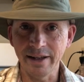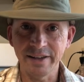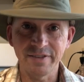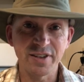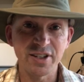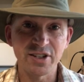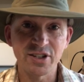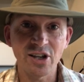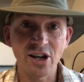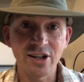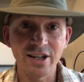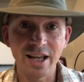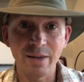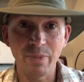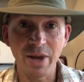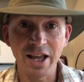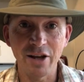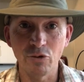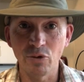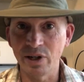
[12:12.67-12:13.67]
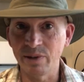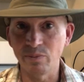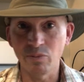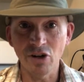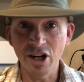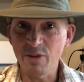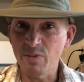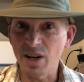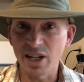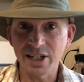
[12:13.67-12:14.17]
like the Sunday Penguin
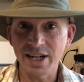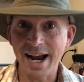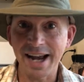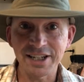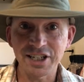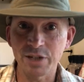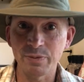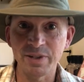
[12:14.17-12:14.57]
pretty much has